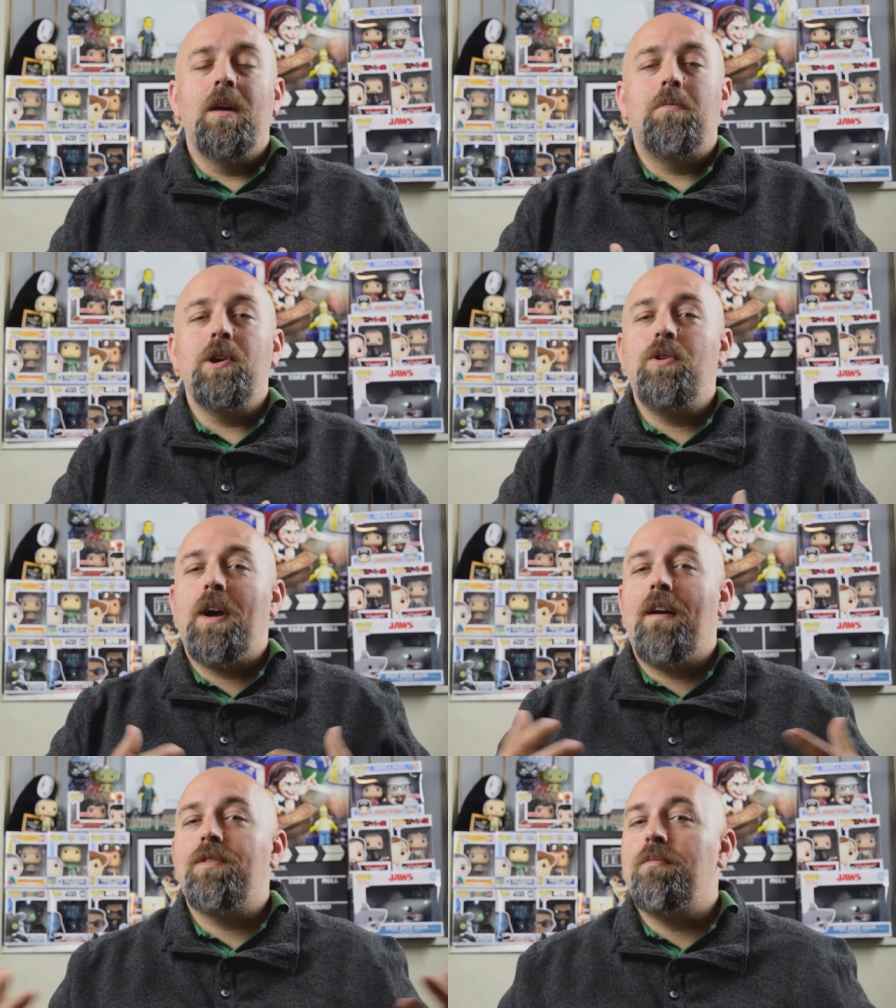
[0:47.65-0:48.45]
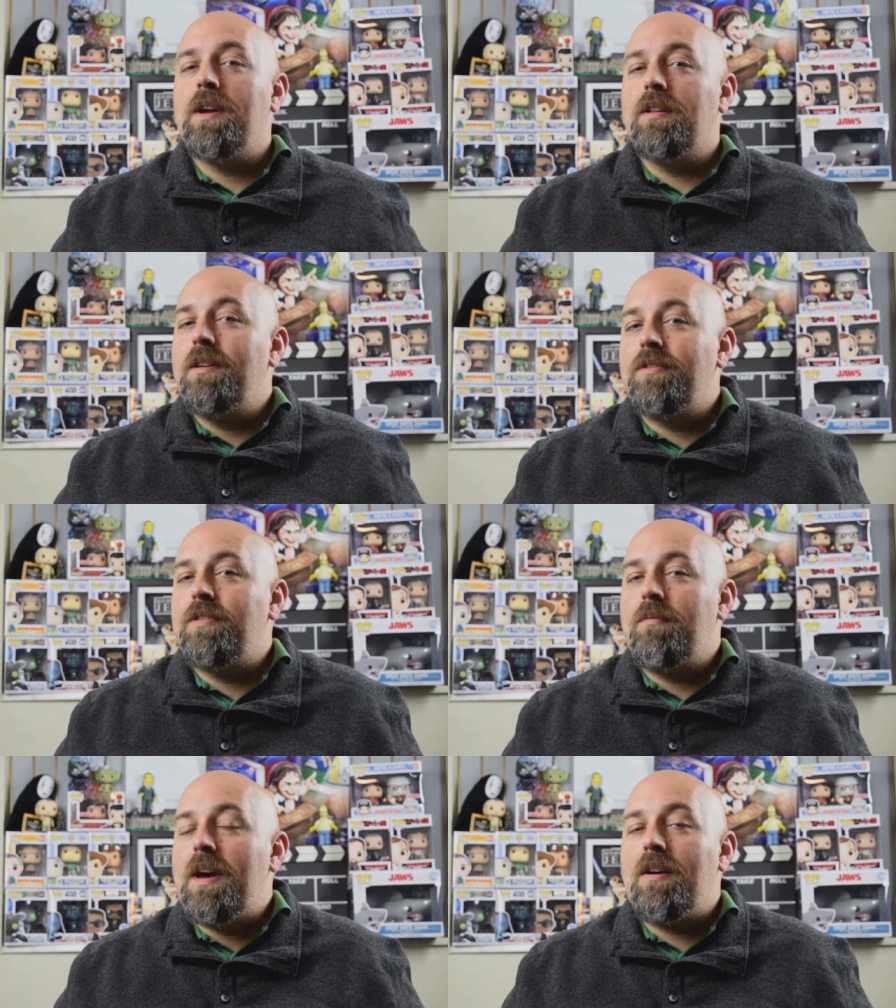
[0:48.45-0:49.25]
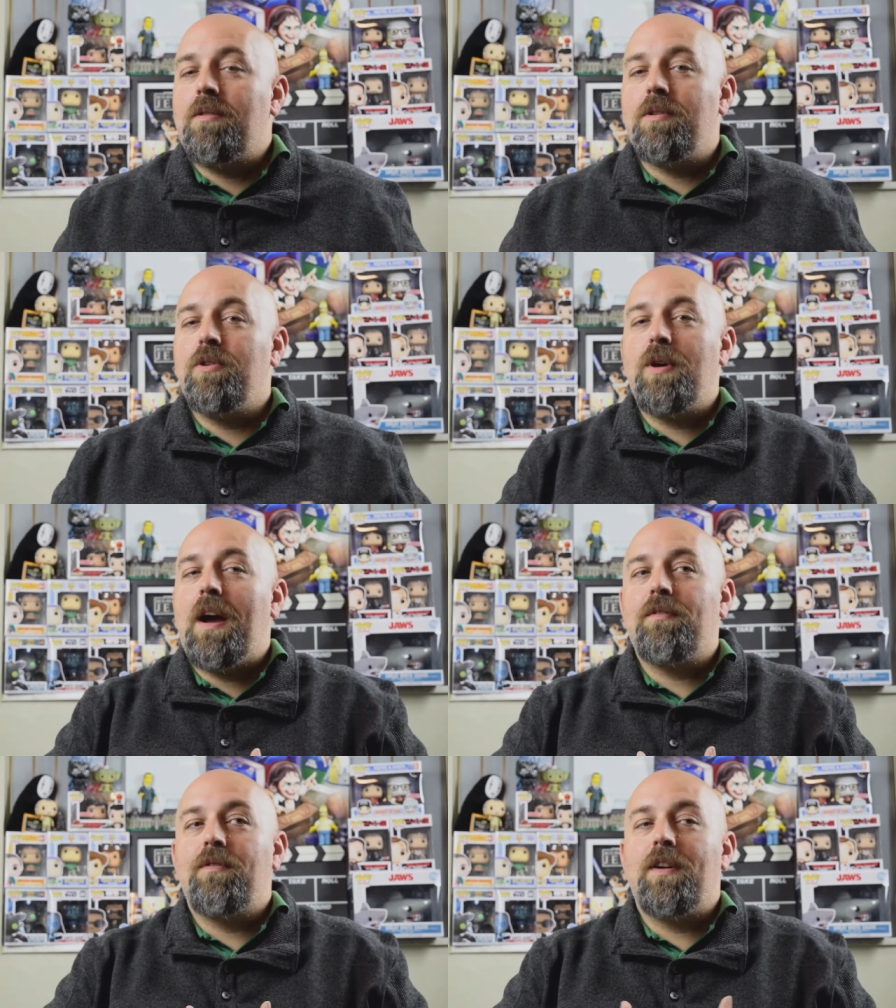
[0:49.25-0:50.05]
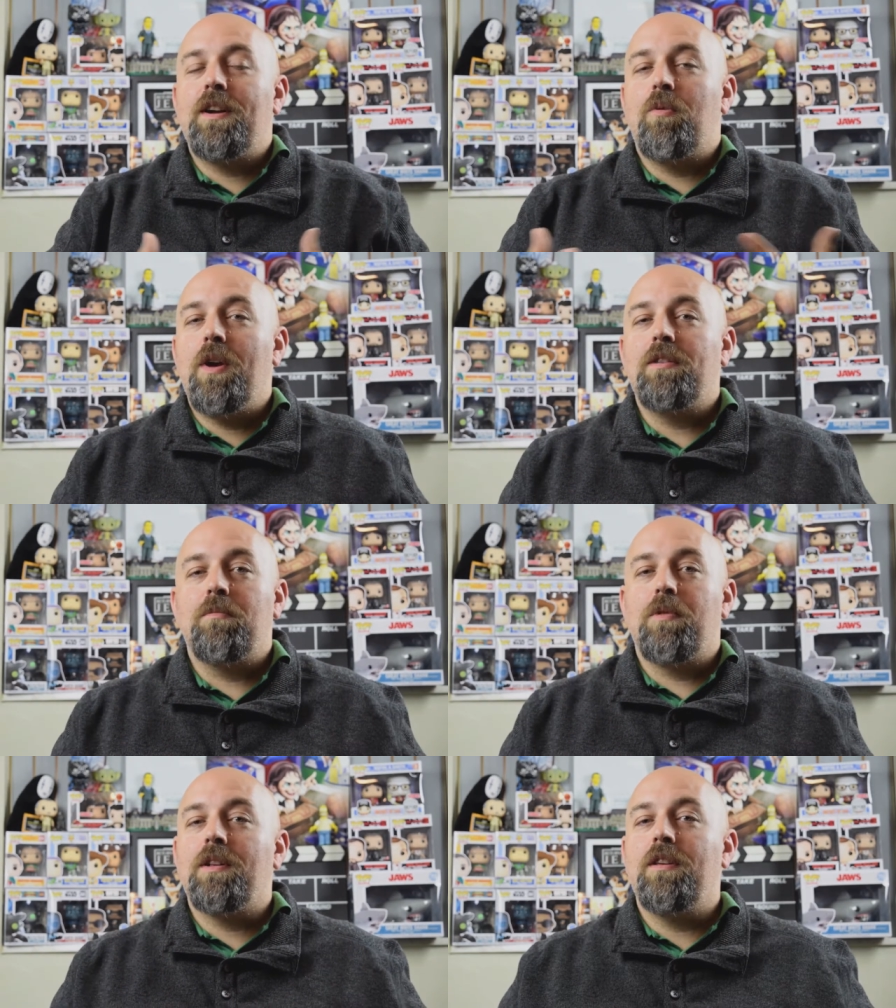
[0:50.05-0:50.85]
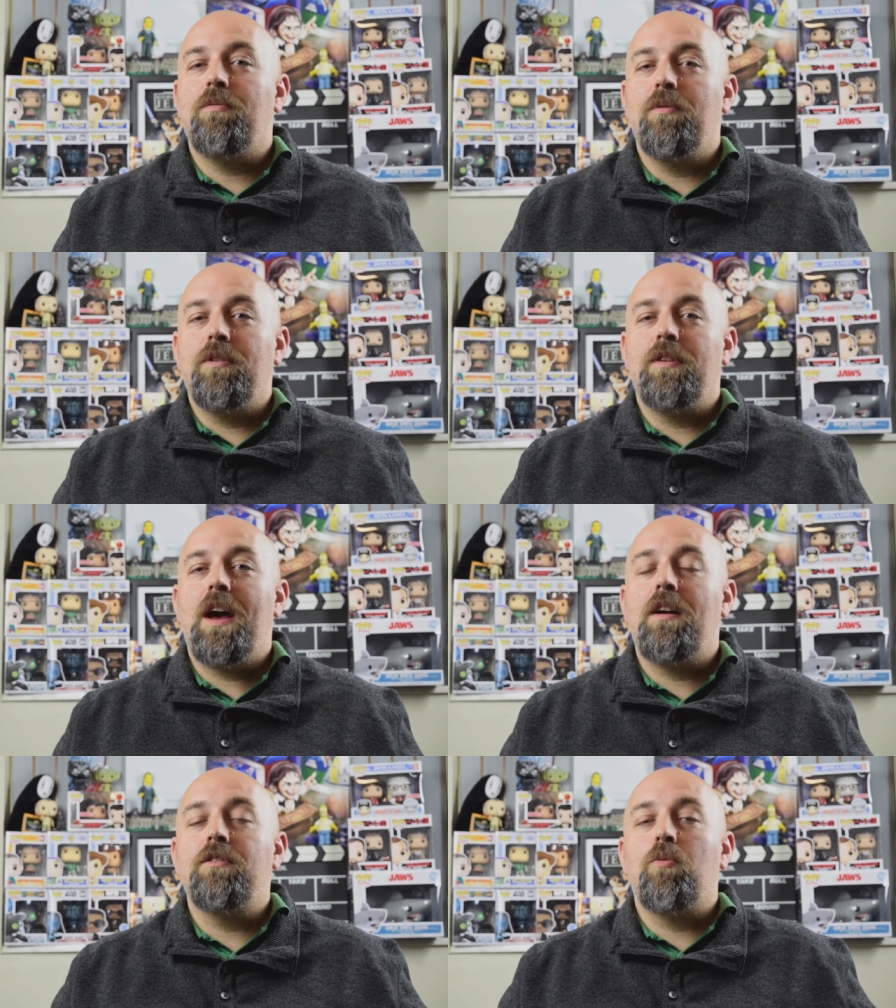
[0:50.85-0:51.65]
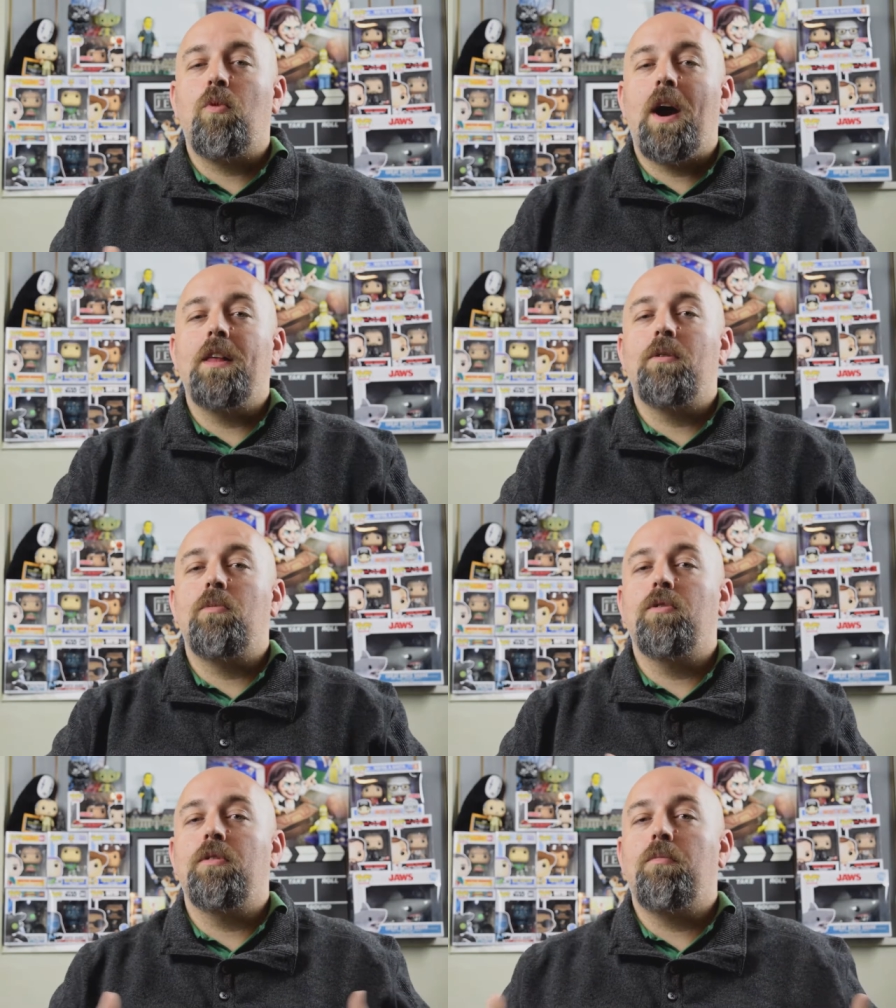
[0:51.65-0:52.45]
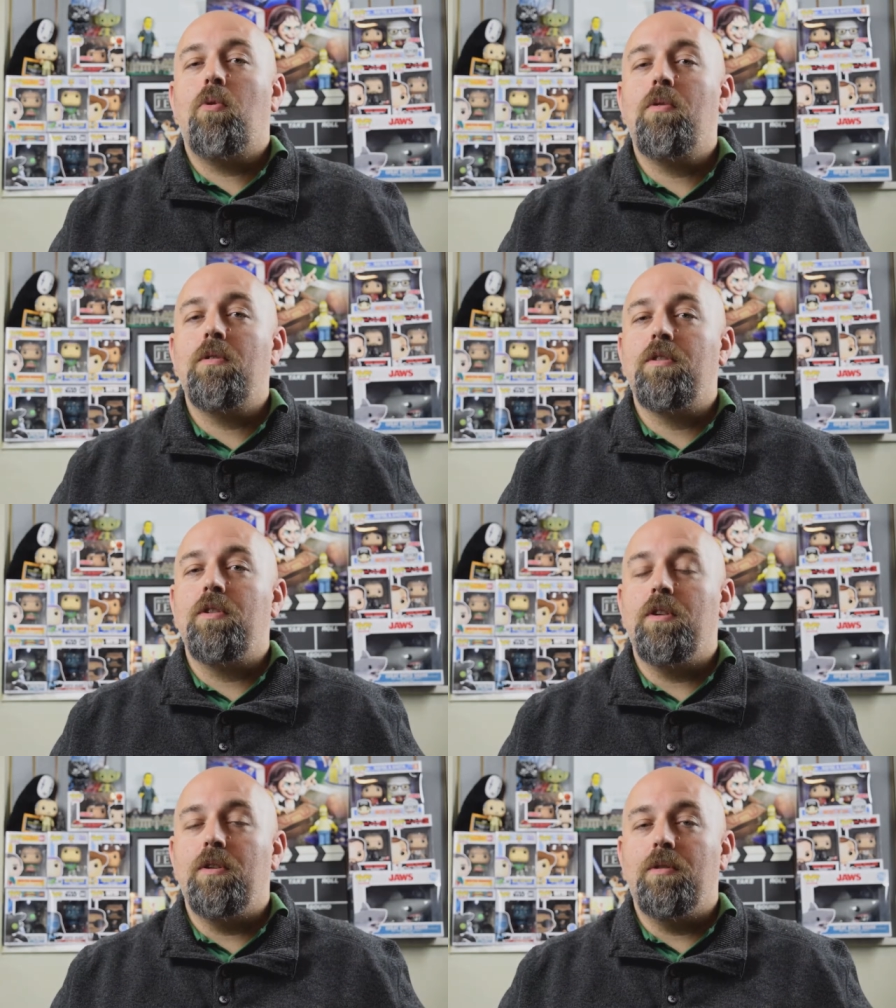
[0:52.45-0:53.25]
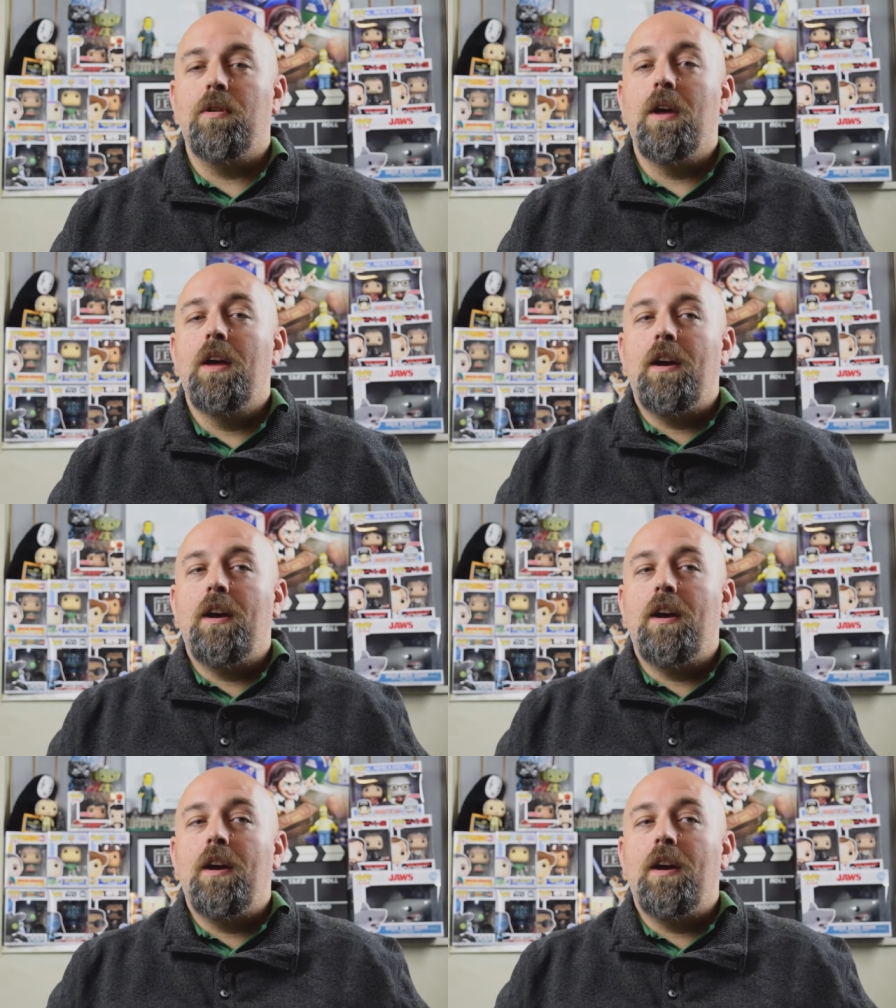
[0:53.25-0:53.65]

but you have to make a list somehow, or you have to find a way to break these movies down to why they're most important to you,